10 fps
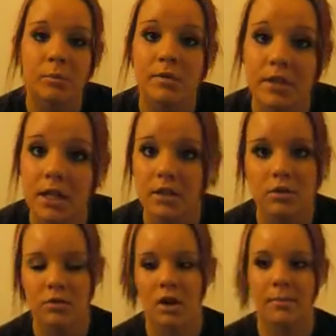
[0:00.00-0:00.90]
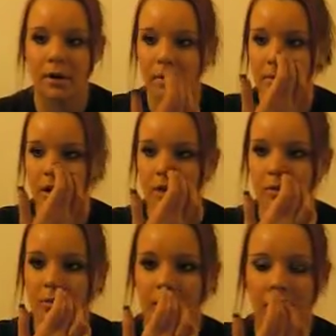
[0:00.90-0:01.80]
we moved into our apartment,
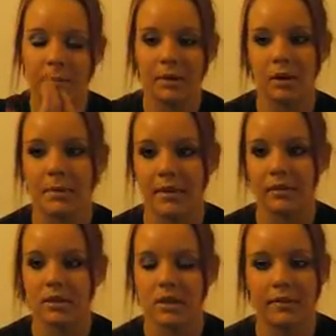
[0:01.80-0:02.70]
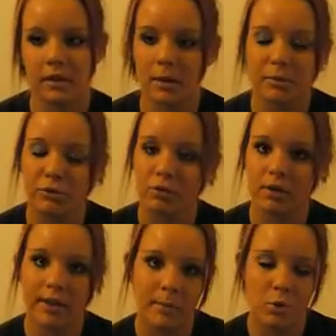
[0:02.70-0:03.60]
we had been on meth and stuff the night before,
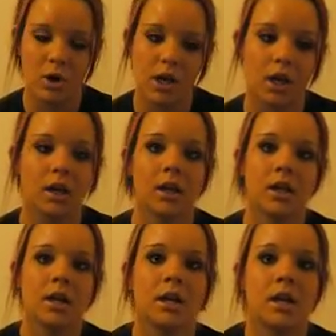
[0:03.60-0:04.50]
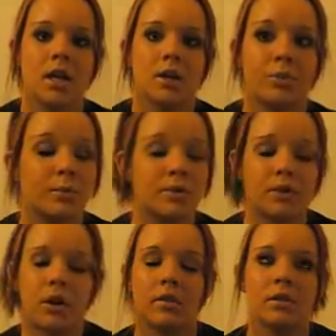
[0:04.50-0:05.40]
and that morning we
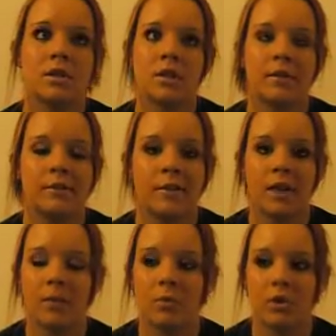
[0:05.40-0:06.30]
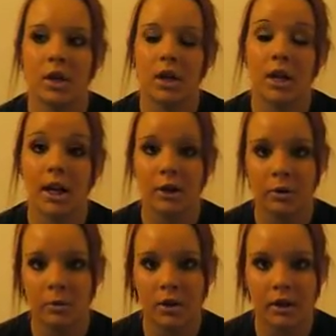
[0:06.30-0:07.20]
moved all of our stuff in that morning, and I had to
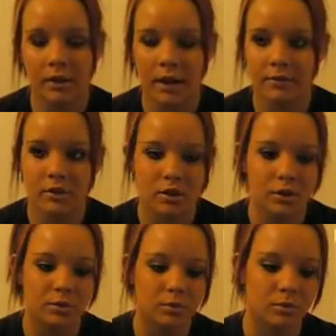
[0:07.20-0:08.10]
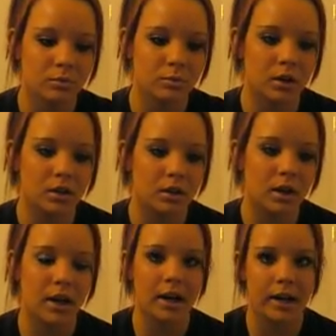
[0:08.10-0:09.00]
go to work in the afternoon. Well,
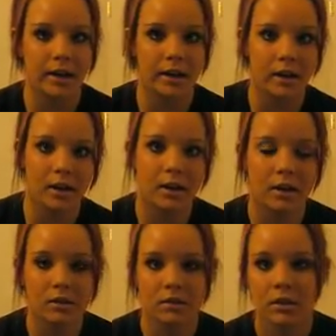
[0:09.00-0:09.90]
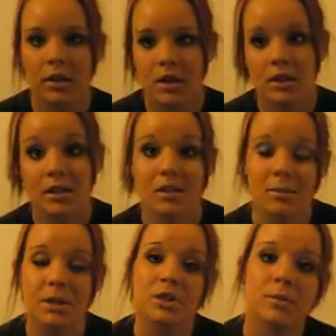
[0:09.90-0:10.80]
I did
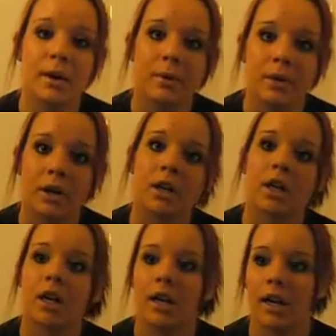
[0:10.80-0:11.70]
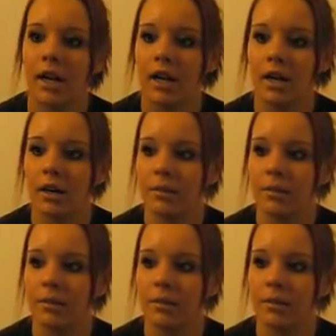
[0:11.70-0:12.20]
something stupid at work, and